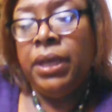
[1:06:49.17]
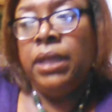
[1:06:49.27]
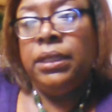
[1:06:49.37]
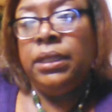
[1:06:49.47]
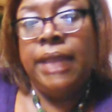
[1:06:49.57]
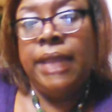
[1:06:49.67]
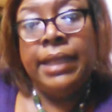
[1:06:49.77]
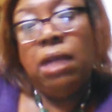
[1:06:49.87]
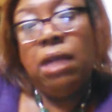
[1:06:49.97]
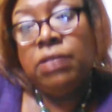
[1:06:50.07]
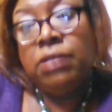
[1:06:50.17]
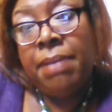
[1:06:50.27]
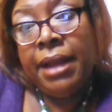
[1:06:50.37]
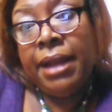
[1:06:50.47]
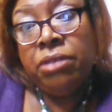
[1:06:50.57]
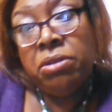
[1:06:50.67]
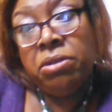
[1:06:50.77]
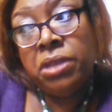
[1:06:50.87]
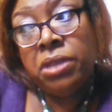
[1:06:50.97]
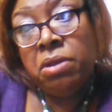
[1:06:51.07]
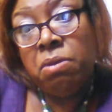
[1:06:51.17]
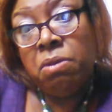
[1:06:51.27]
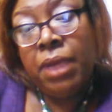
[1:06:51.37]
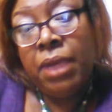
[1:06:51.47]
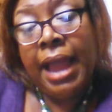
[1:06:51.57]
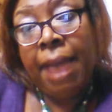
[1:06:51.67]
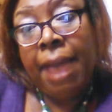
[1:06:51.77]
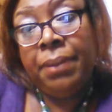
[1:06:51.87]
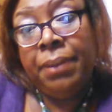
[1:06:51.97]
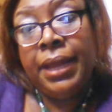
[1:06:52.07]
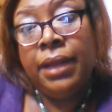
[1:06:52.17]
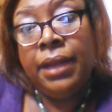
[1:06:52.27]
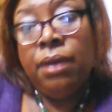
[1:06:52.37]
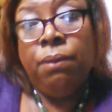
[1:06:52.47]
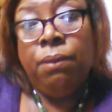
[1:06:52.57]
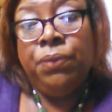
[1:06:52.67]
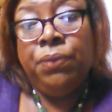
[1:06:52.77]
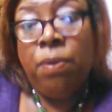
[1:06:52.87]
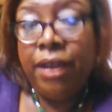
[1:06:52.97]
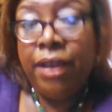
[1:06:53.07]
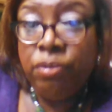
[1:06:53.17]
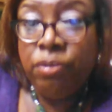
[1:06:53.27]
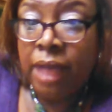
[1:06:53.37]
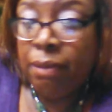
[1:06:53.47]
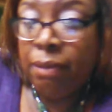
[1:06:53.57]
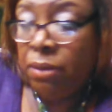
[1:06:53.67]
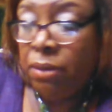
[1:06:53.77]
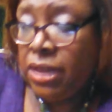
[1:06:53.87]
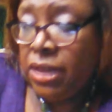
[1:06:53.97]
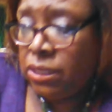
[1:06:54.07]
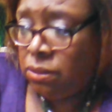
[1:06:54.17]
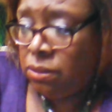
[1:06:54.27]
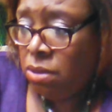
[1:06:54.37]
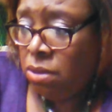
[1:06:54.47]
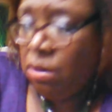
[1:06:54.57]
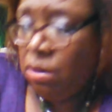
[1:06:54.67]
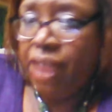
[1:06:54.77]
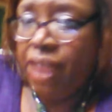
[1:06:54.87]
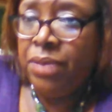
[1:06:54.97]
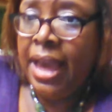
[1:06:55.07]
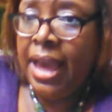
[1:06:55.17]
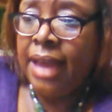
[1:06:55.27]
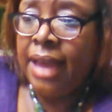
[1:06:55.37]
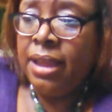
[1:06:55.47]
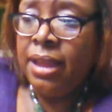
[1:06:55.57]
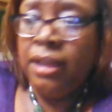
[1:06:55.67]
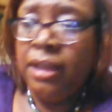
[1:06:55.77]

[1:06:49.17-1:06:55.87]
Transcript: they told somebody on YouTube what happened, and well, why you don't call the police or the FBI? Because they'll be